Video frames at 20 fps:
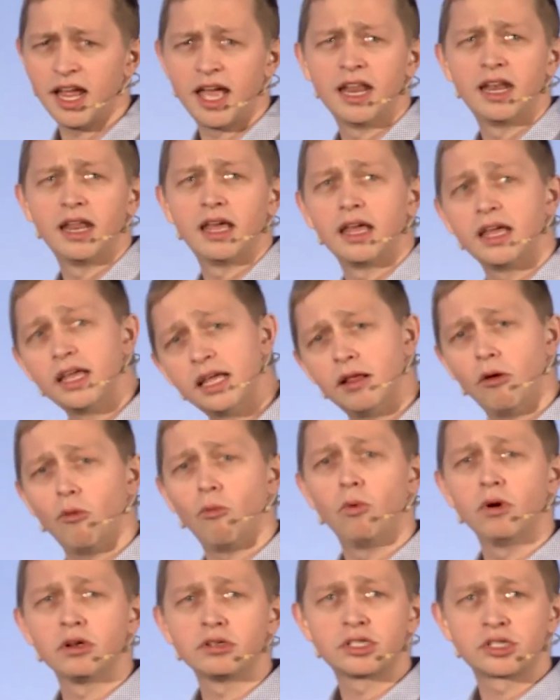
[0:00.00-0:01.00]
and it
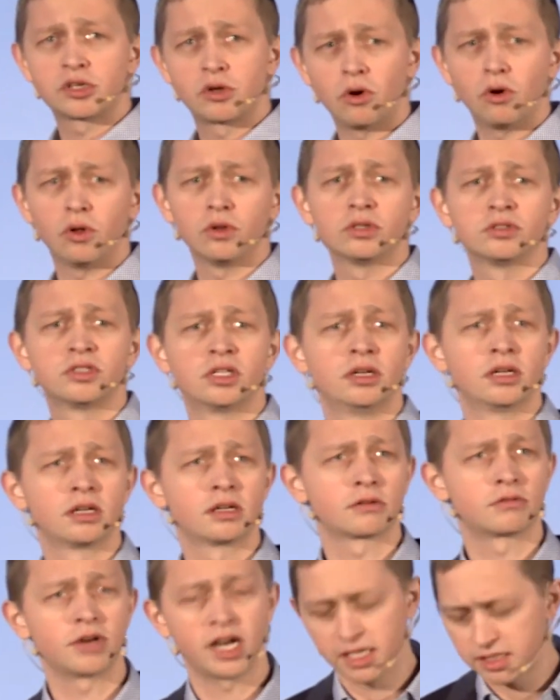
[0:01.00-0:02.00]
was called
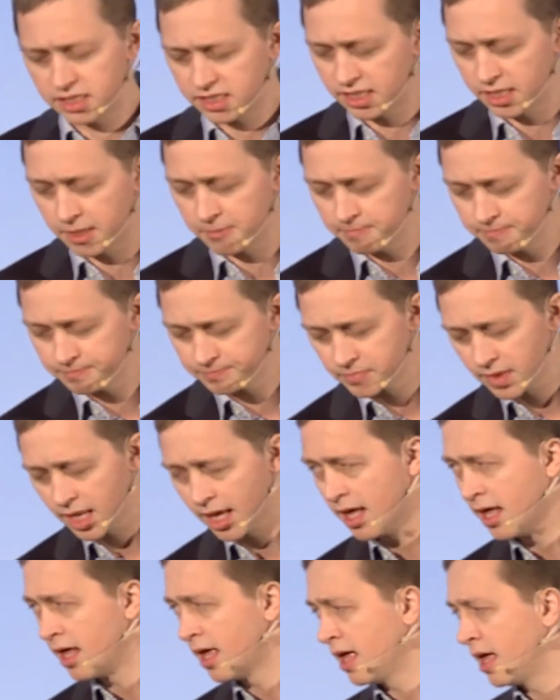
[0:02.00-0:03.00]
crazy.
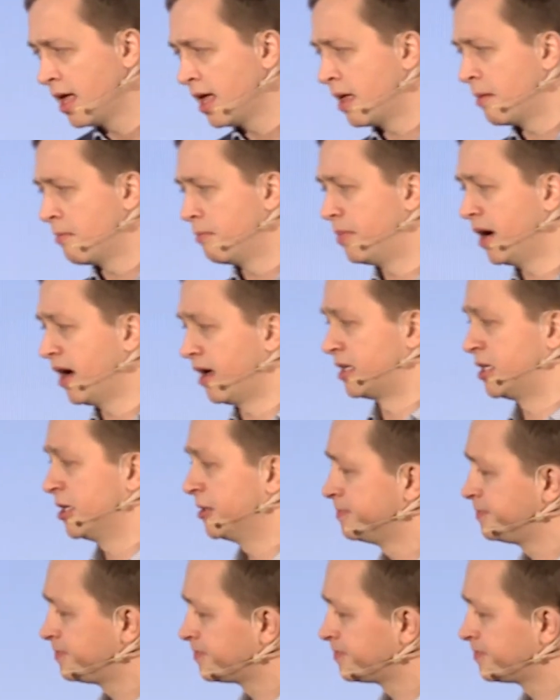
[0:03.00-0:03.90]
But